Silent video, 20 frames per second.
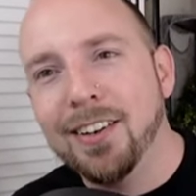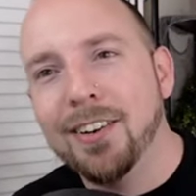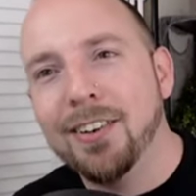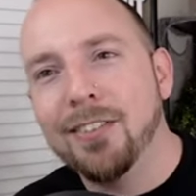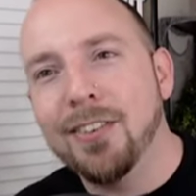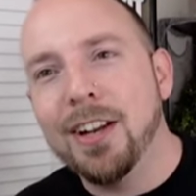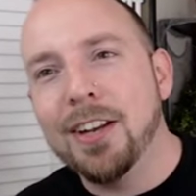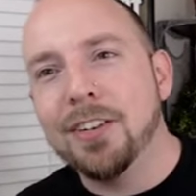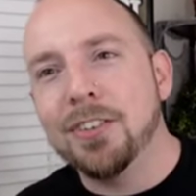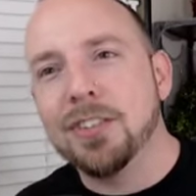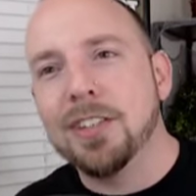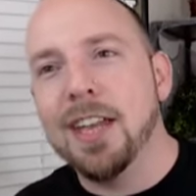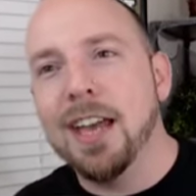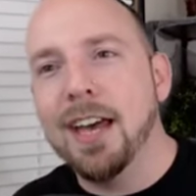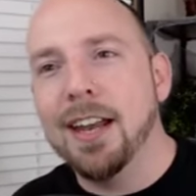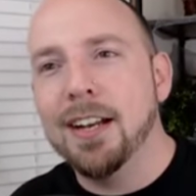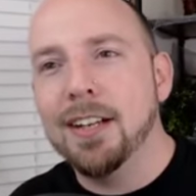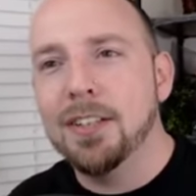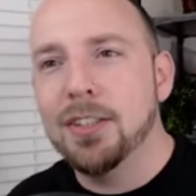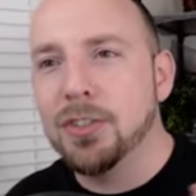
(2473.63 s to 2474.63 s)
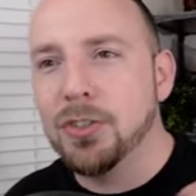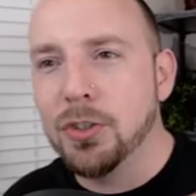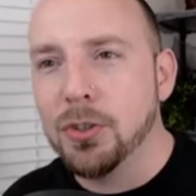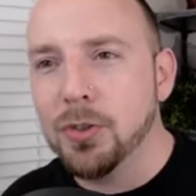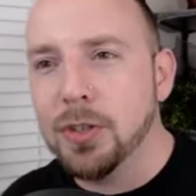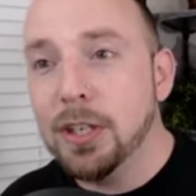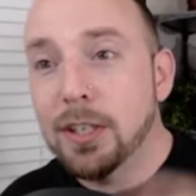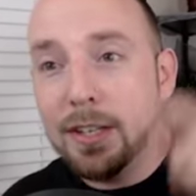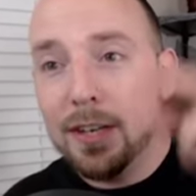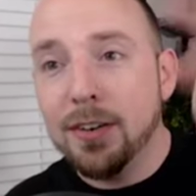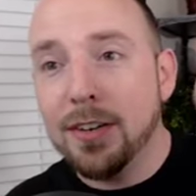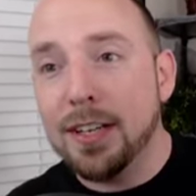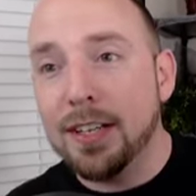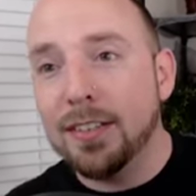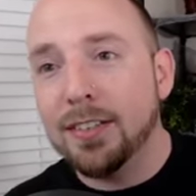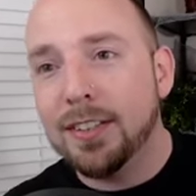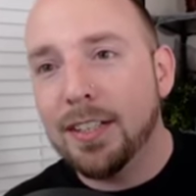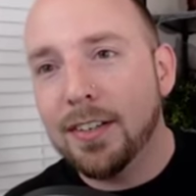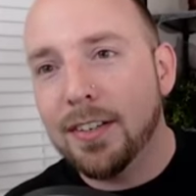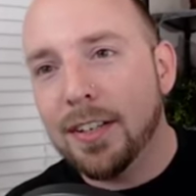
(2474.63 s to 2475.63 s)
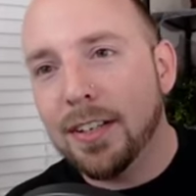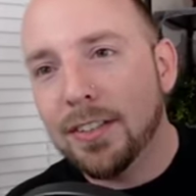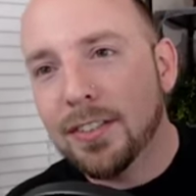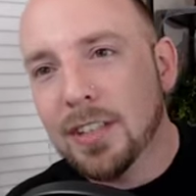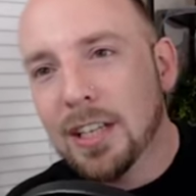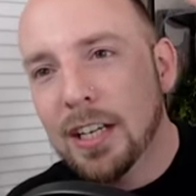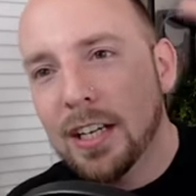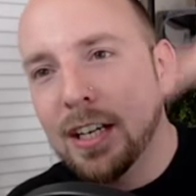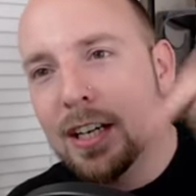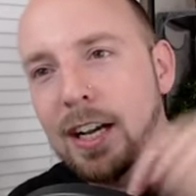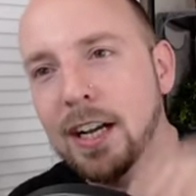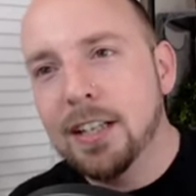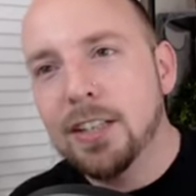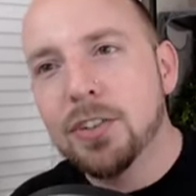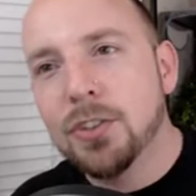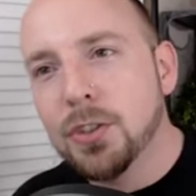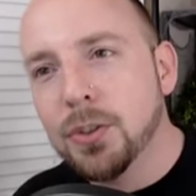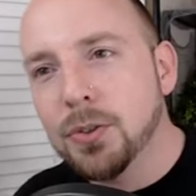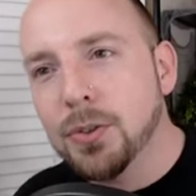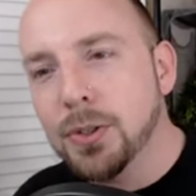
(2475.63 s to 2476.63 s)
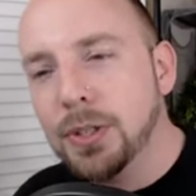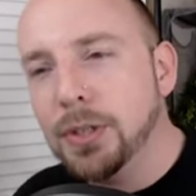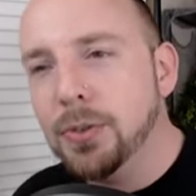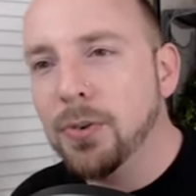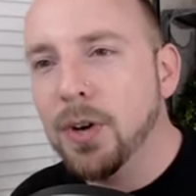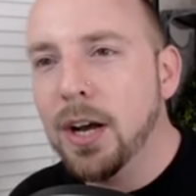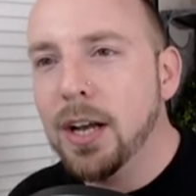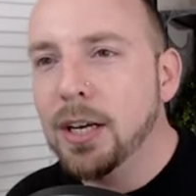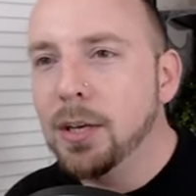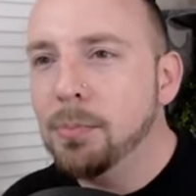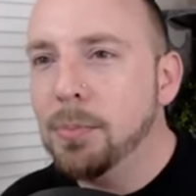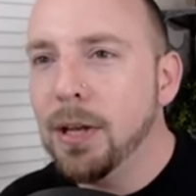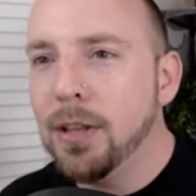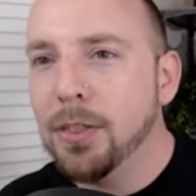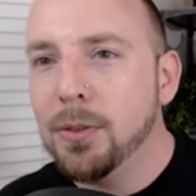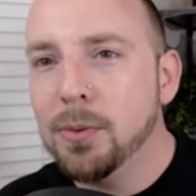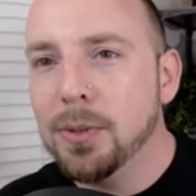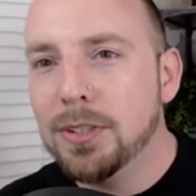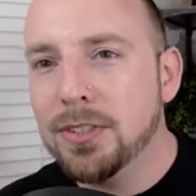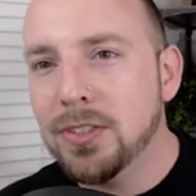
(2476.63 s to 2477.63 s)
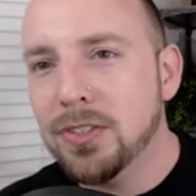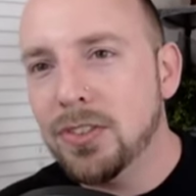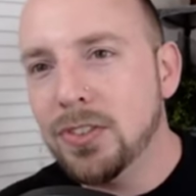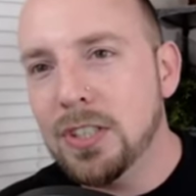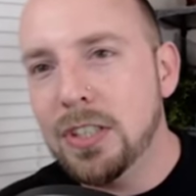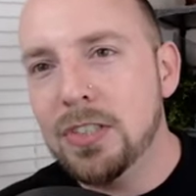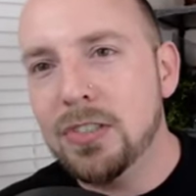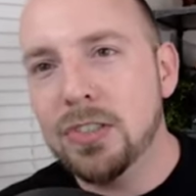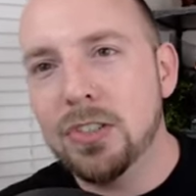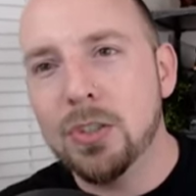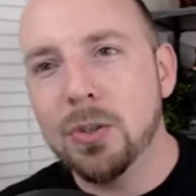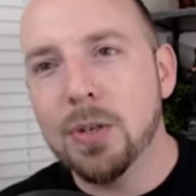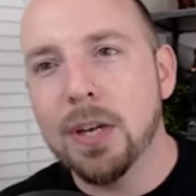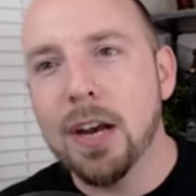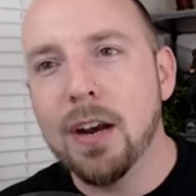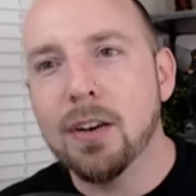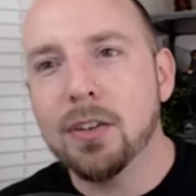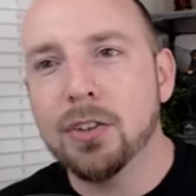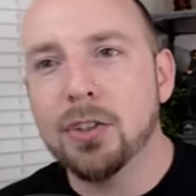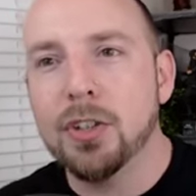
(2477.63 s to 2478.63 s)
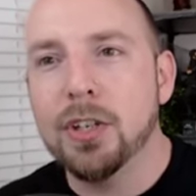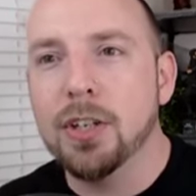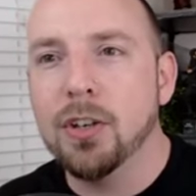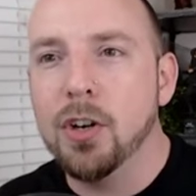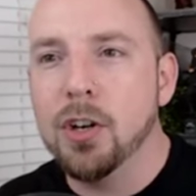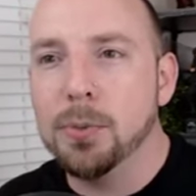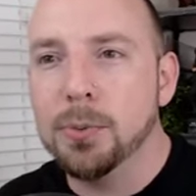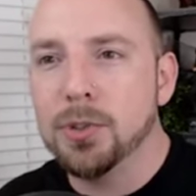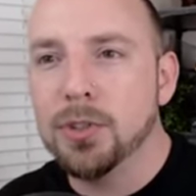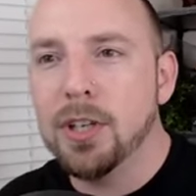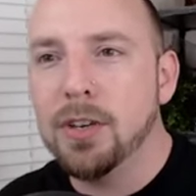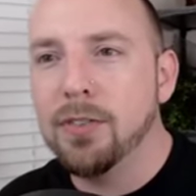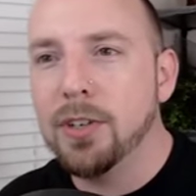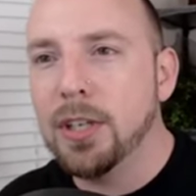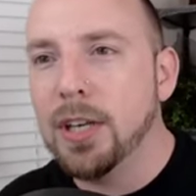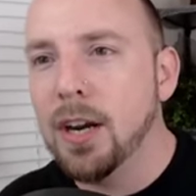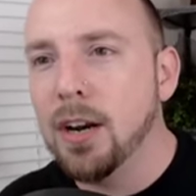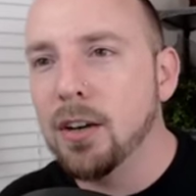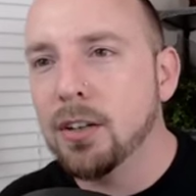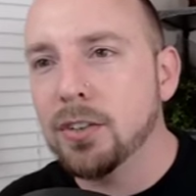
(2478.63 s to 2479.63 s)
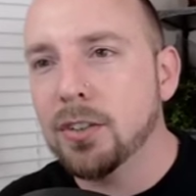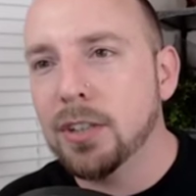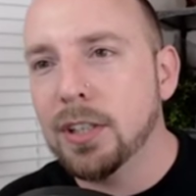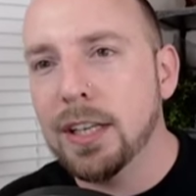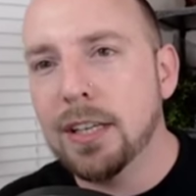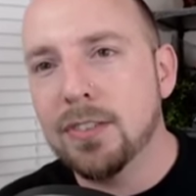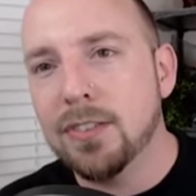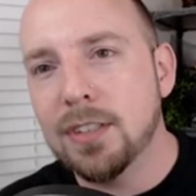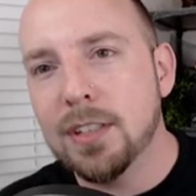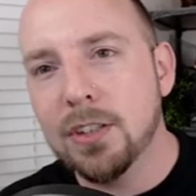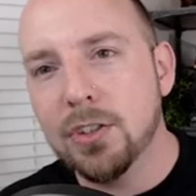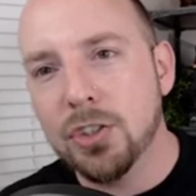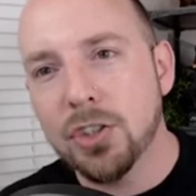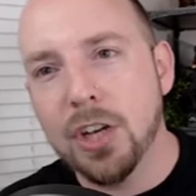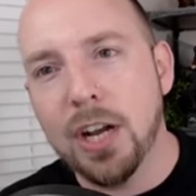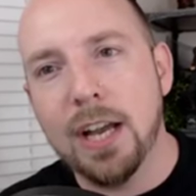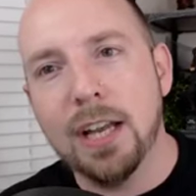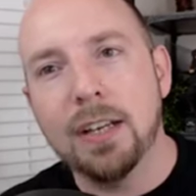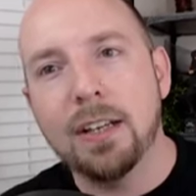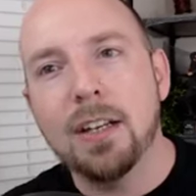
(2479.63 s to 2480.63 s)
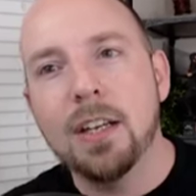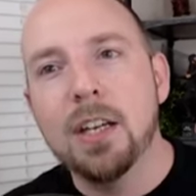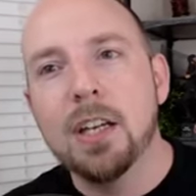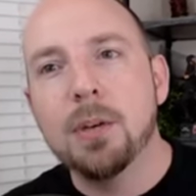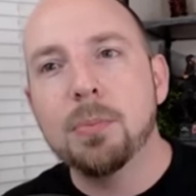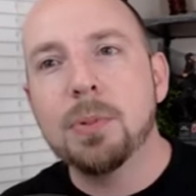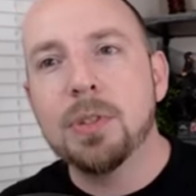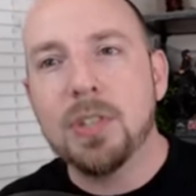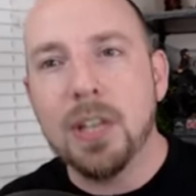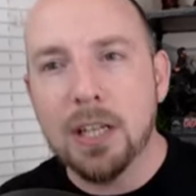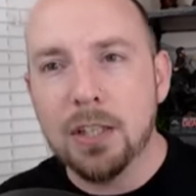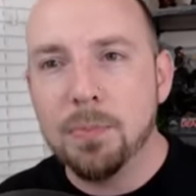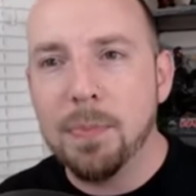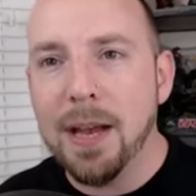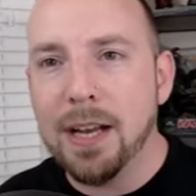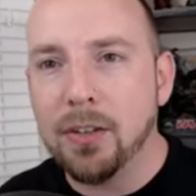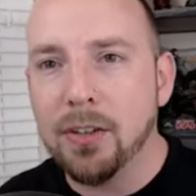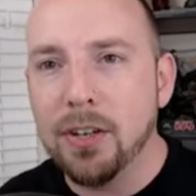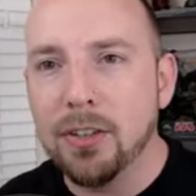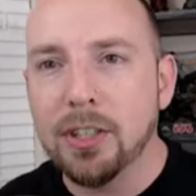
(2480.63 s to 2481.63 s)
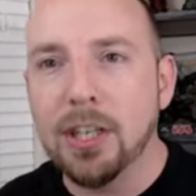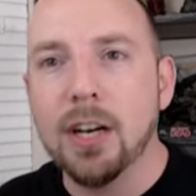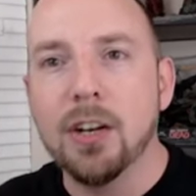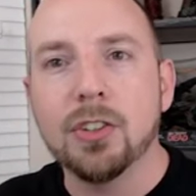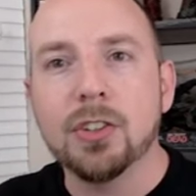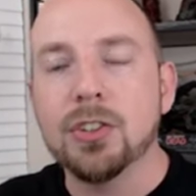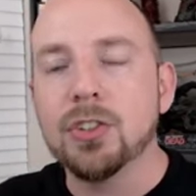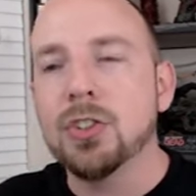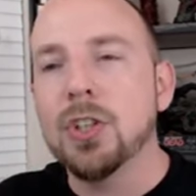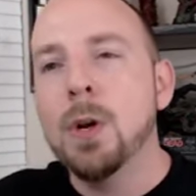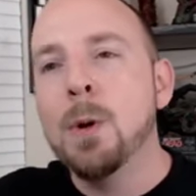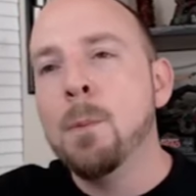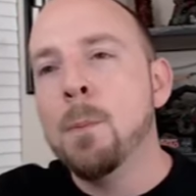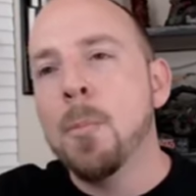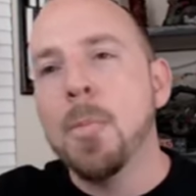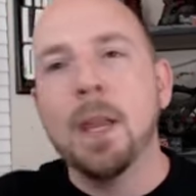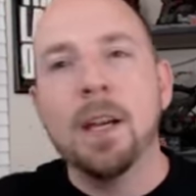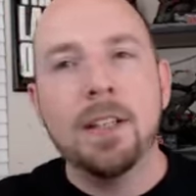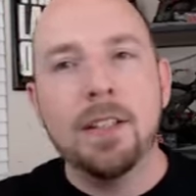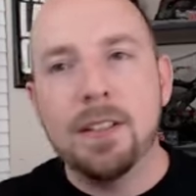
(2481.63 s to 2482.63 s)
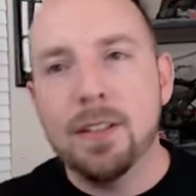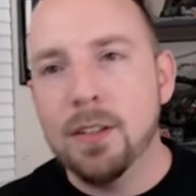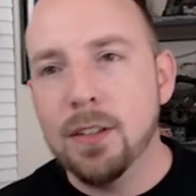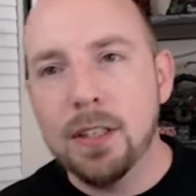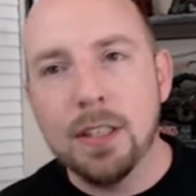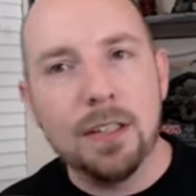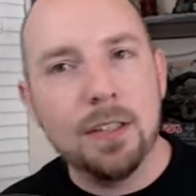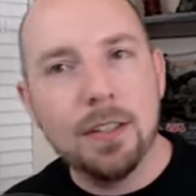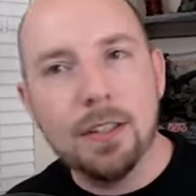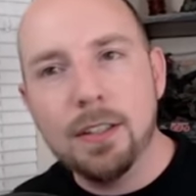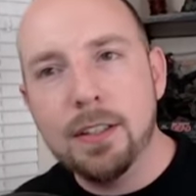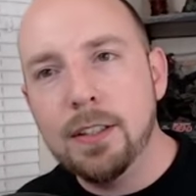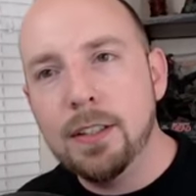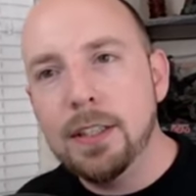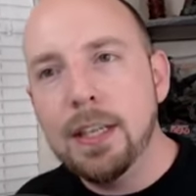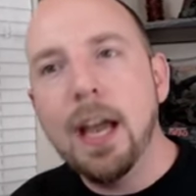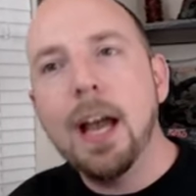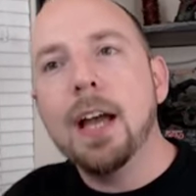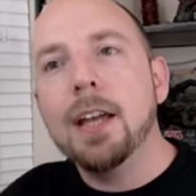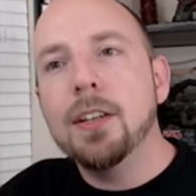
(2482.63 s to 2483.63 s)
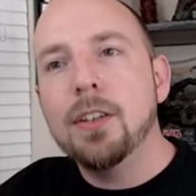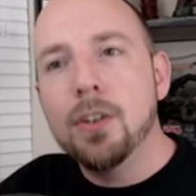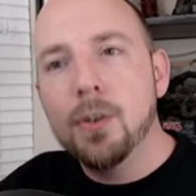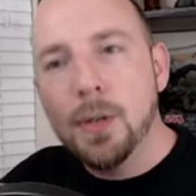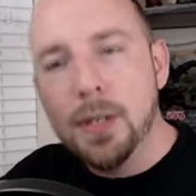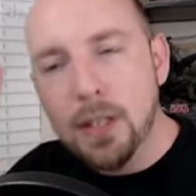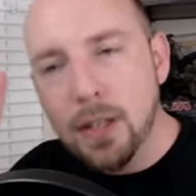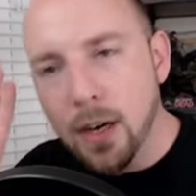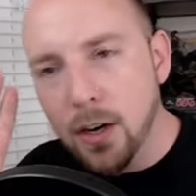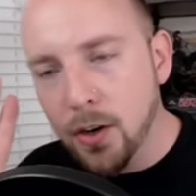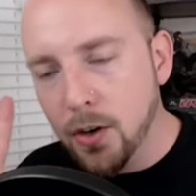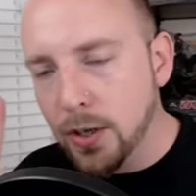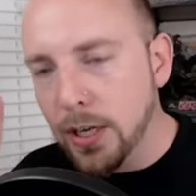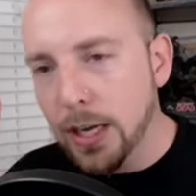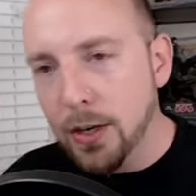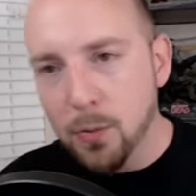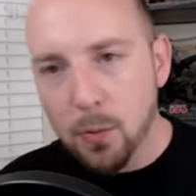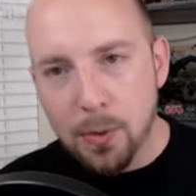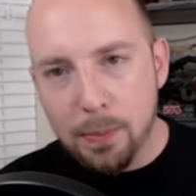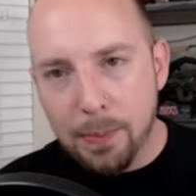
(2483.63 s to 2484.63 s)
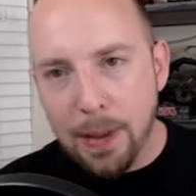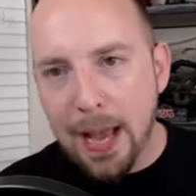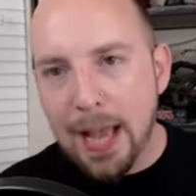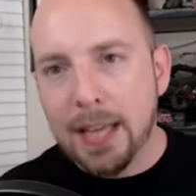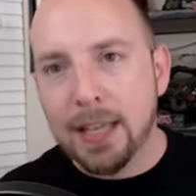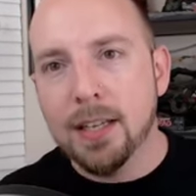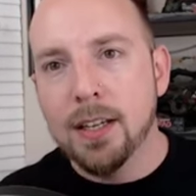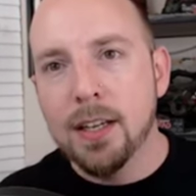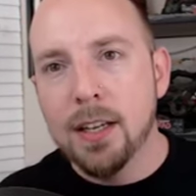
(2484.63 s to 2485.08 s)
Raiders cat. I disagree. There it is. There it is. I disagree, Ronnie. Beth was a season two character, and almost every character gets their shine besides background characters. Yeah, you know what? Okay, we're back.